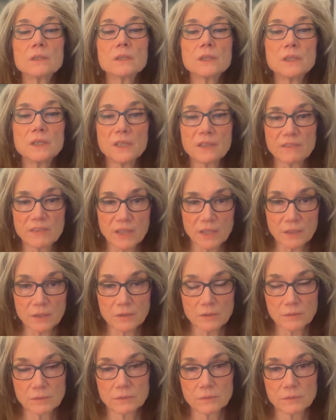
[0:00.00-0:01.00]
giving.
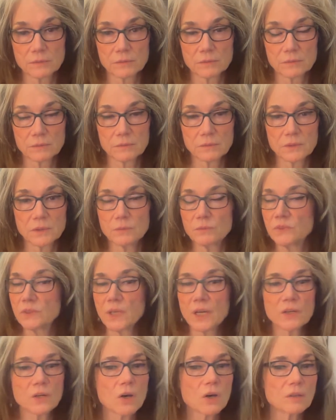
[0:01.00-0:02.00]
You've
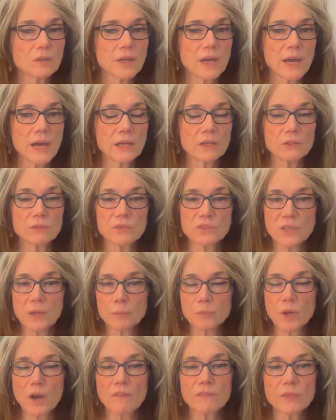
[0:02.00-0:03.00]
done all that. You've
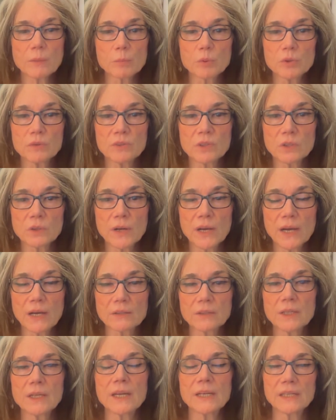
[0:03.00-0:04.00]
stepped off the proving
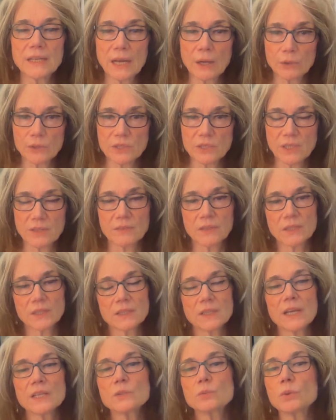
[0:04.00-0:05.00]
ground, and now it's giving. And
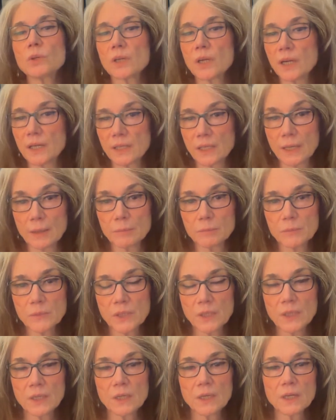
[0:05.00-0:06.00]
that's where I am.
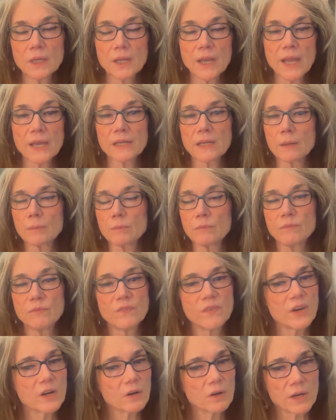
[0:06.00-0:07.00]
And I'm
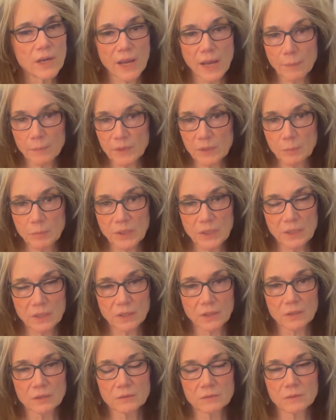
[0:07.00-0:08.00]
very happy to be
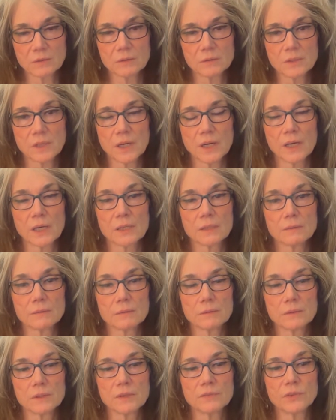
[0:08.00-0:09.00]
here.
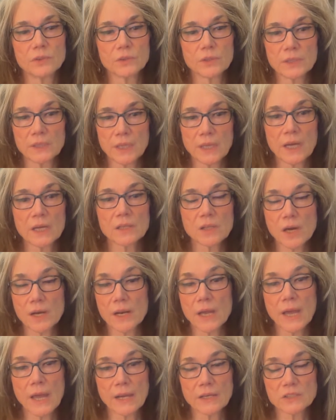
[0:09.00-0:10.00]
If you're in a lot
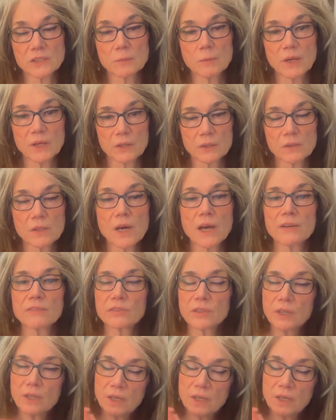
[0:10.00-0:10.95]
of angst about your life,